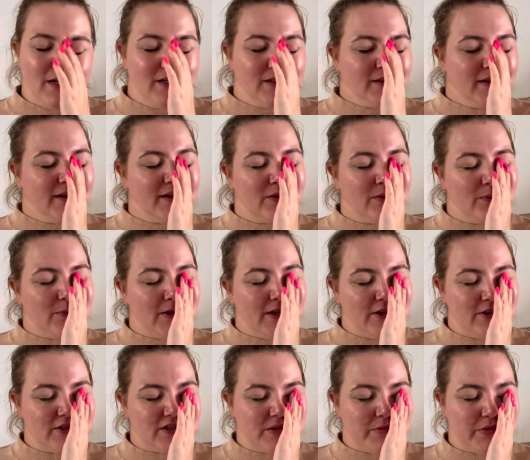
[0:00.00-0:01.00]
Like, we
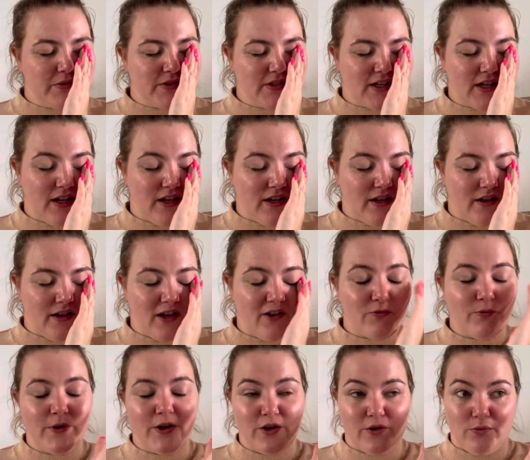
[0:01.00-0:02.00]
used to be able to get, if
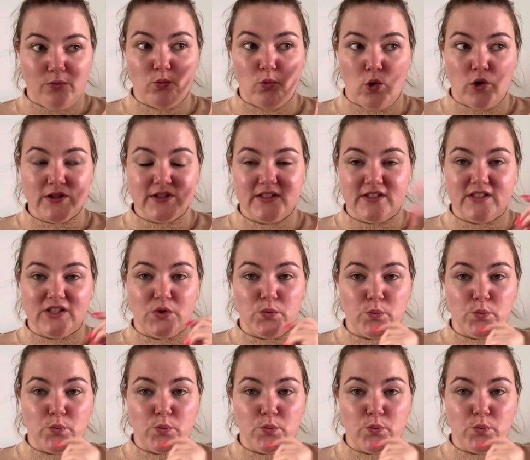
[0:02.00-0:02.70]
we wanted to,